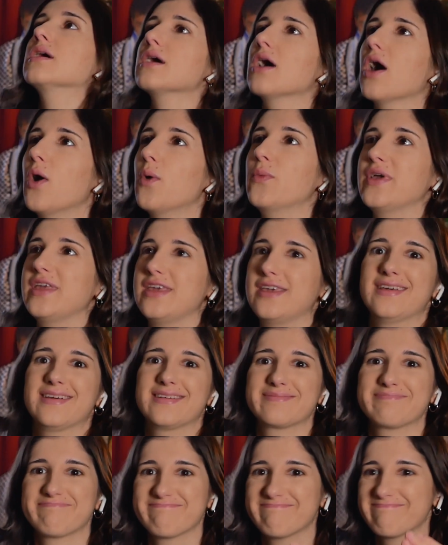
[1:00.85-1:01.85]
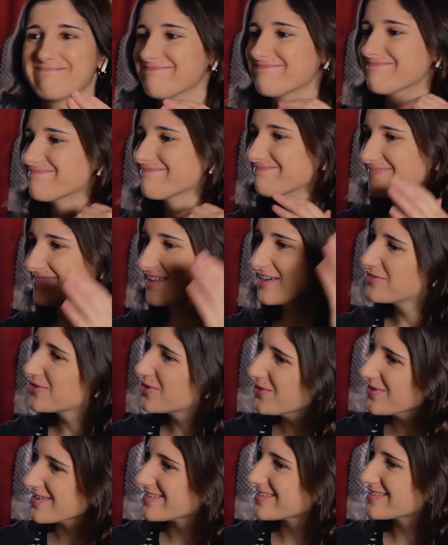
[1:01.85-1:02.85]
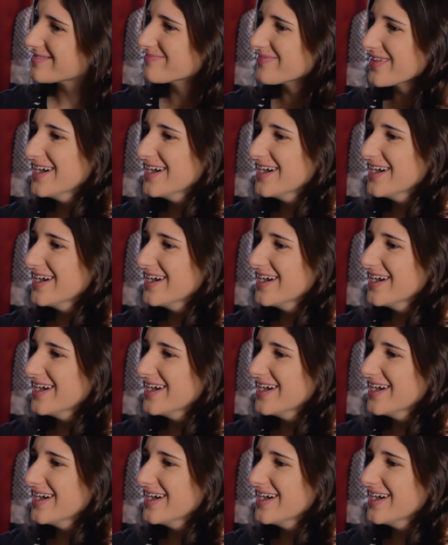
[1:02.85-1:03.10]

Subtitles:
A week. Of course.